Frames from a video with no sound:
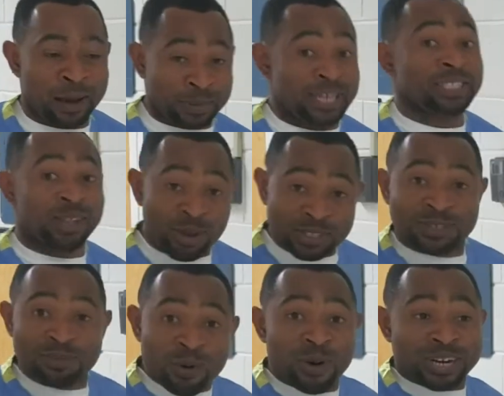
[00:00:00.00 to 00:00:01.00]
There's
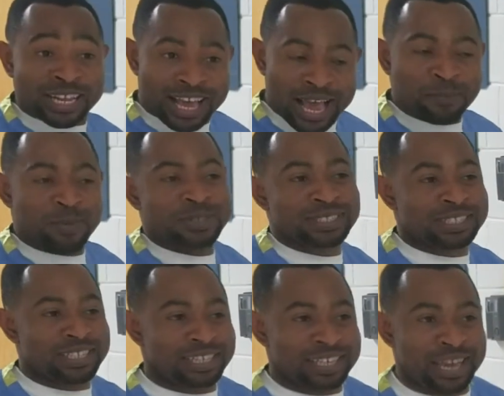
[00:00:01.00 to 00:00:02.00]
lots more that happens
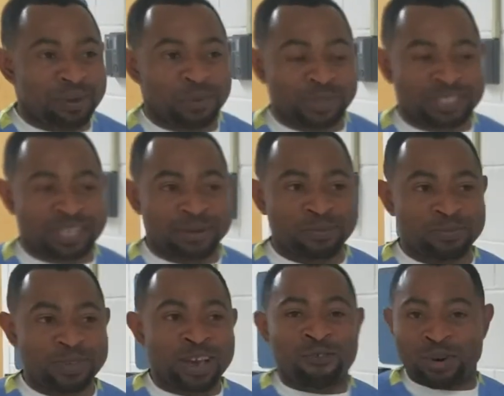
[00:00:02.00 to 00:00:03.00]
there, but
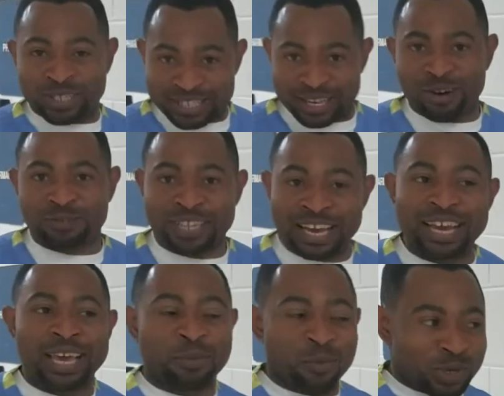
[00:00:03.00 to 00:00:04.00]
for the sake of
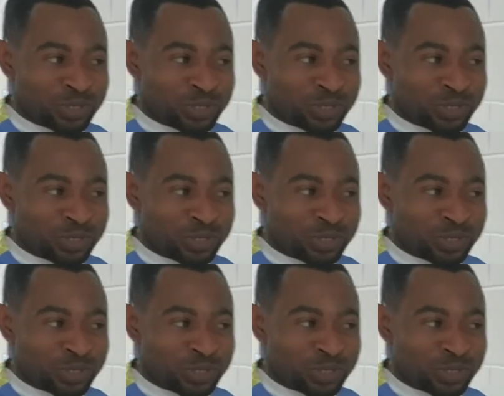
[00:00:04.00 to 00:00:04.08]
time, we